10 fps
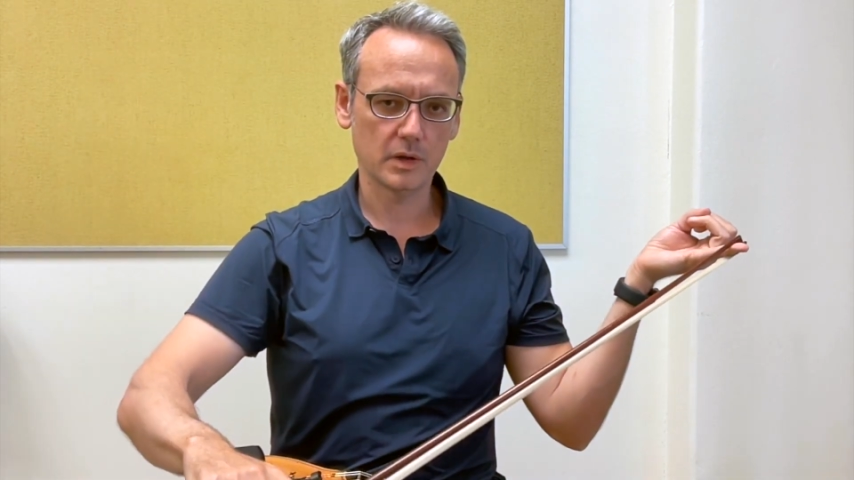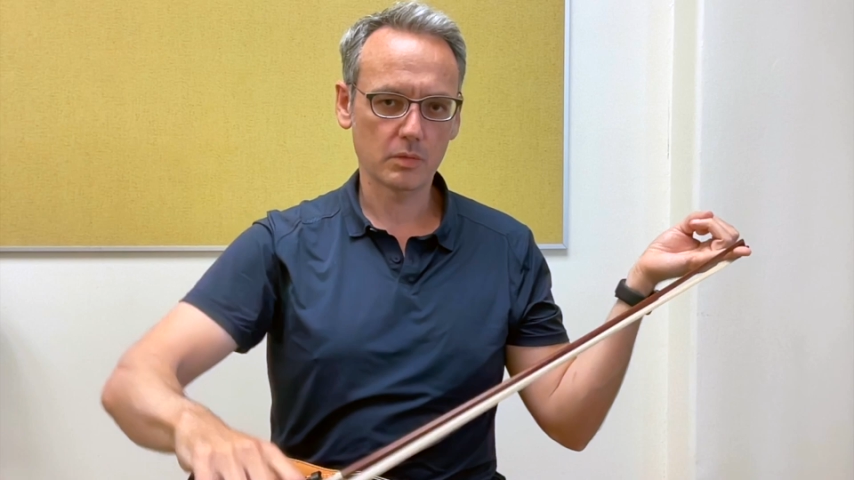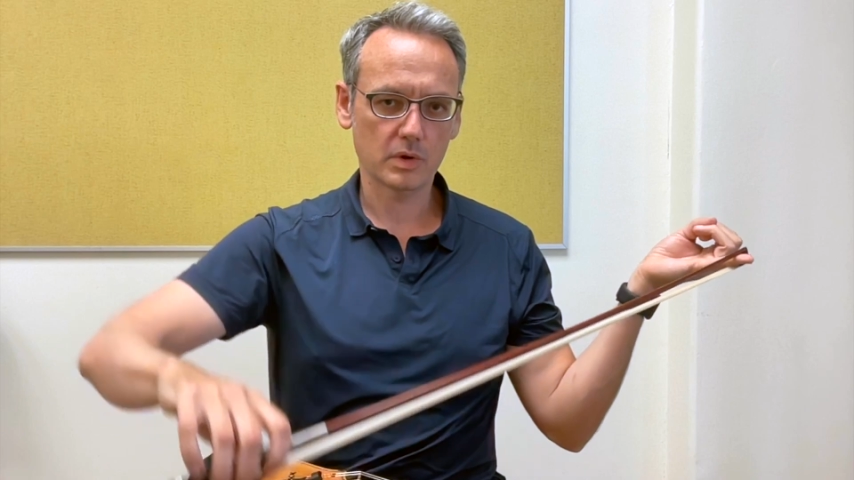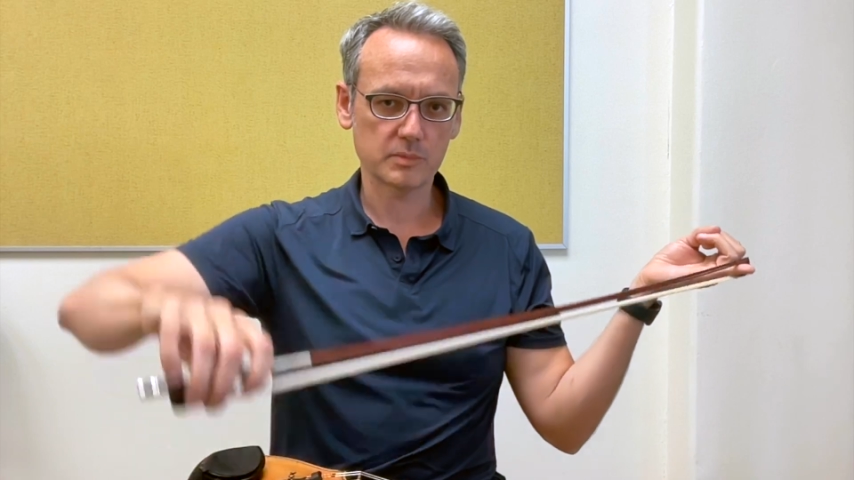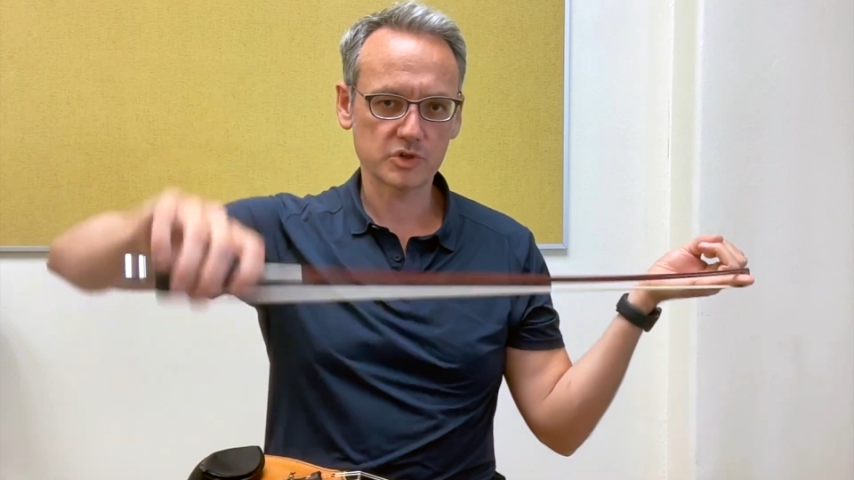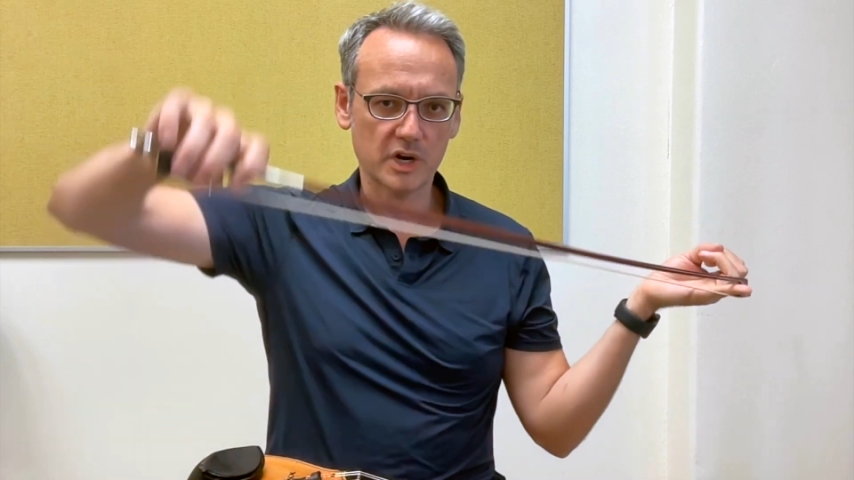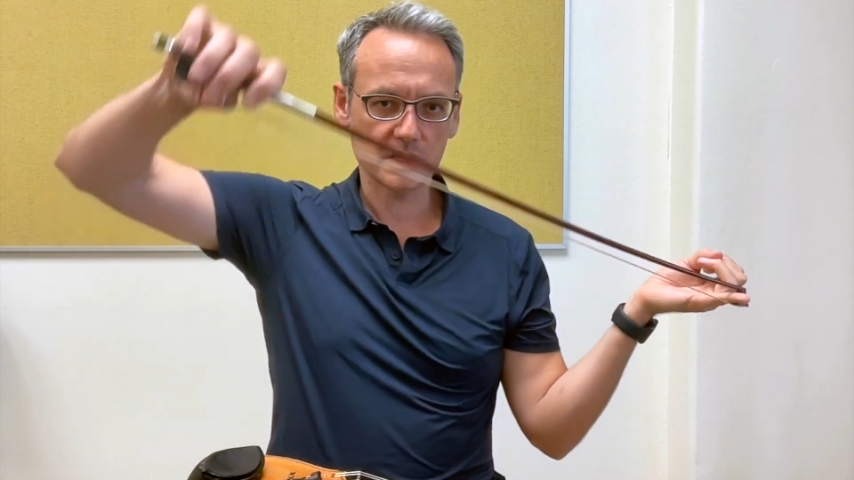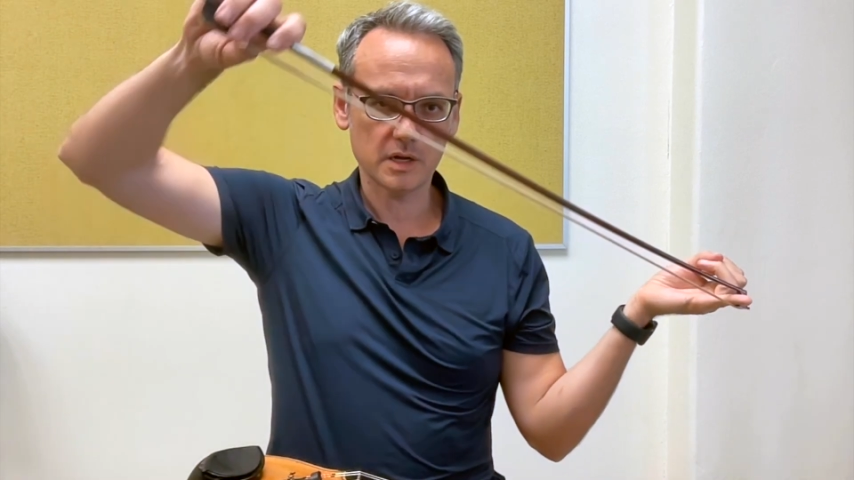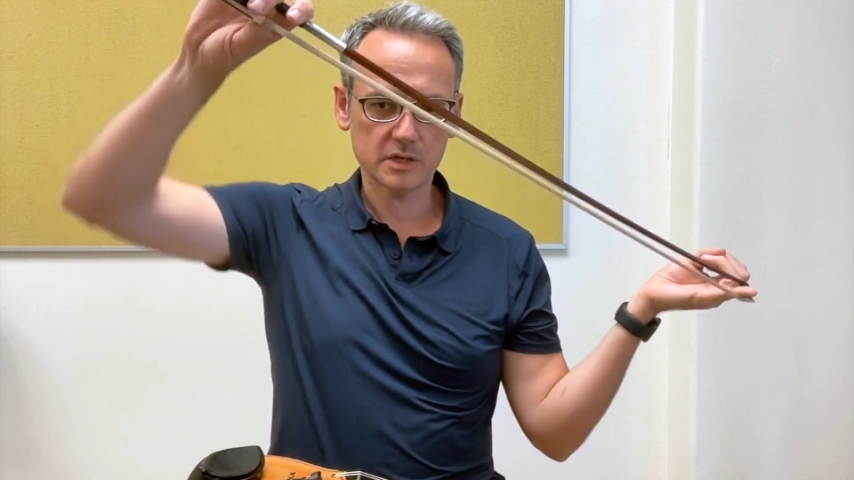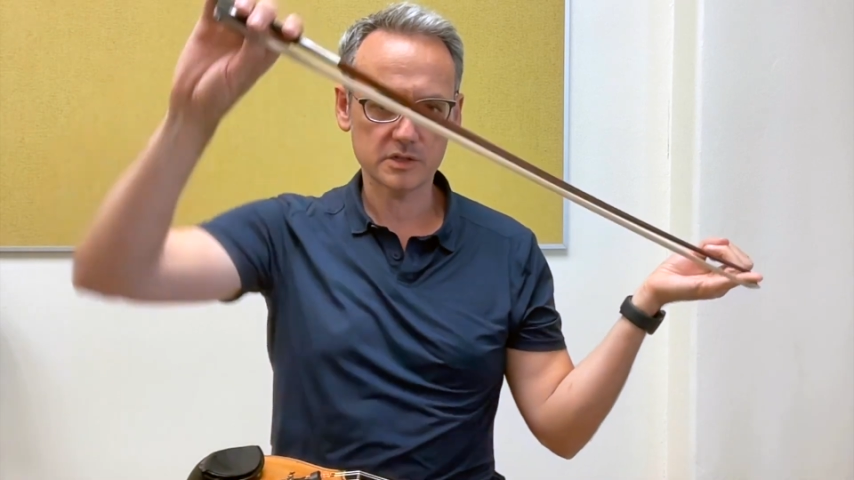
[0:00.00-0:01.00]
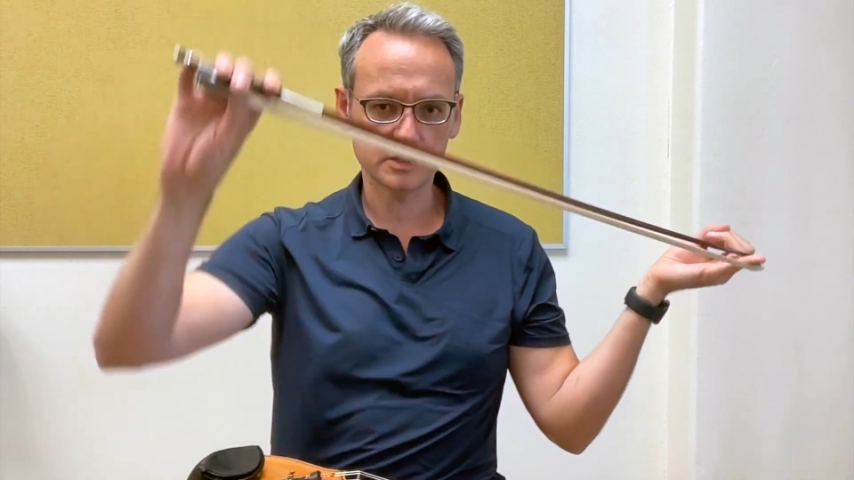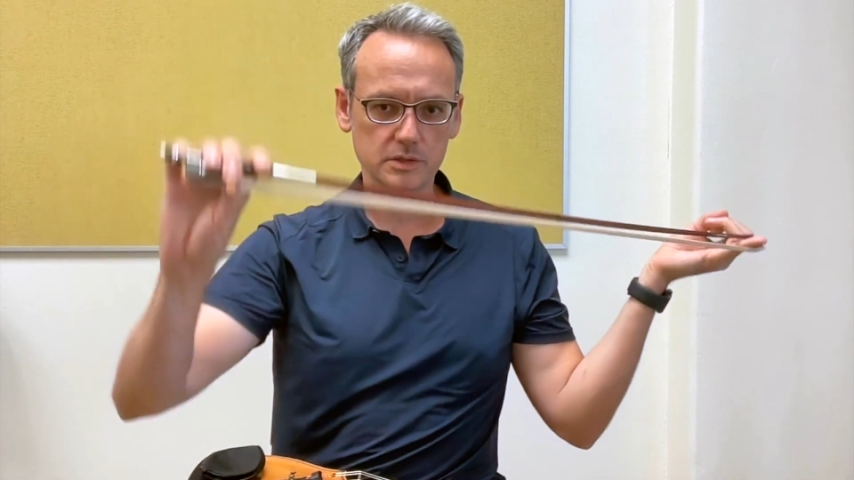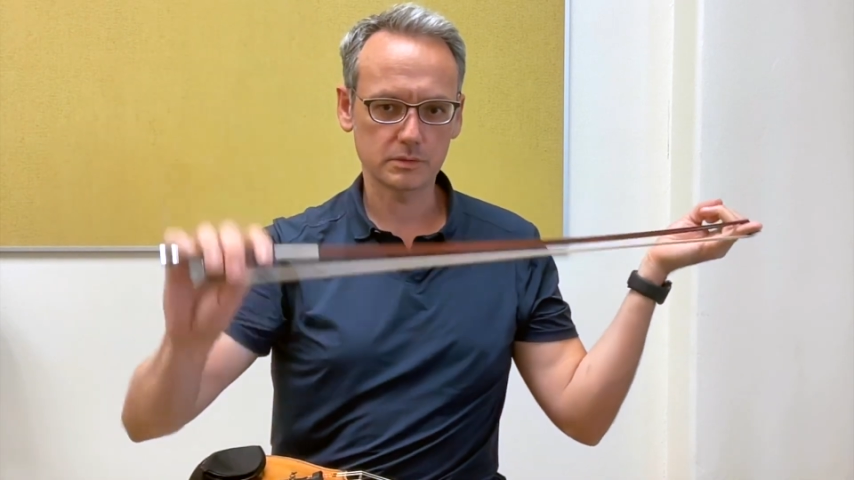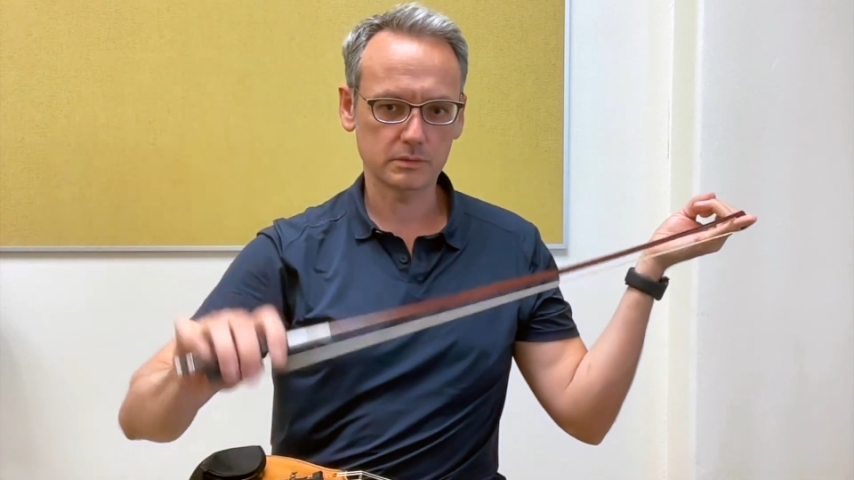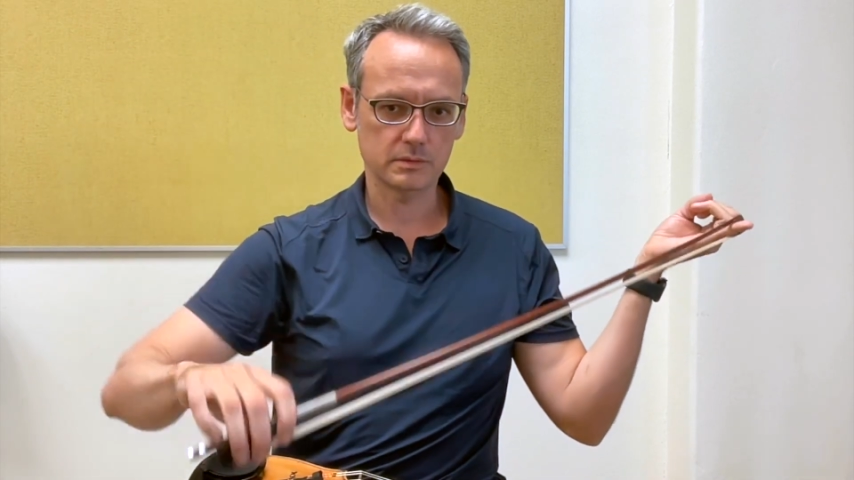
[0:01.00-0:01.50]
What I'm trying not to
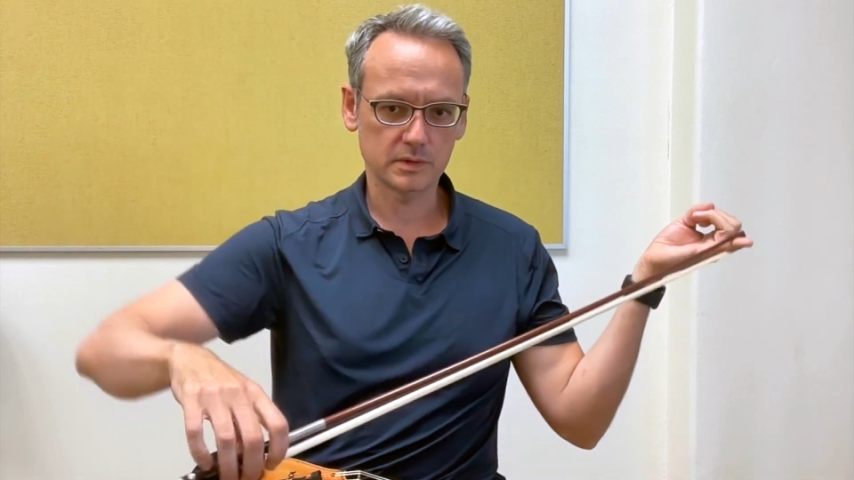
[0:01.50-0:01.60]
do